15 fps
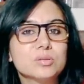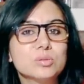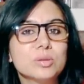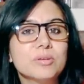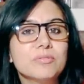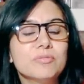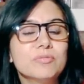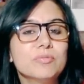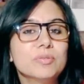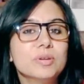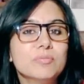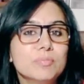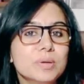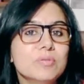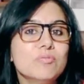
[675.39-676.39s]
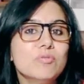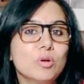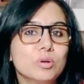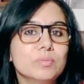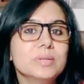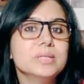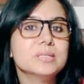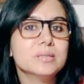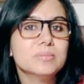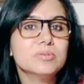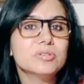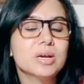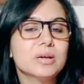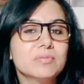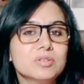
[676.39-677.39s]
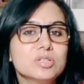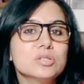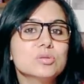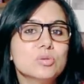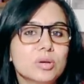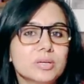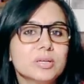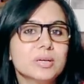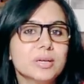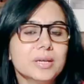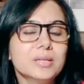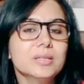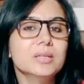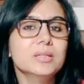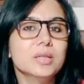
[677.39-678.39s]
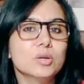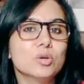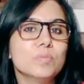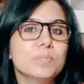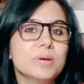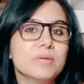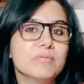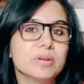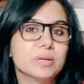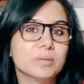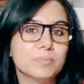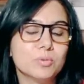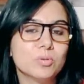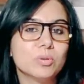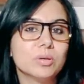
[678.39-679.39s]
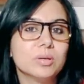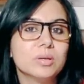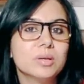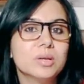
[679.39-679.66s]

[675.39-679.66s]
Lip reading: So if we've been following some track which is not correct, then there could be a wake-up call.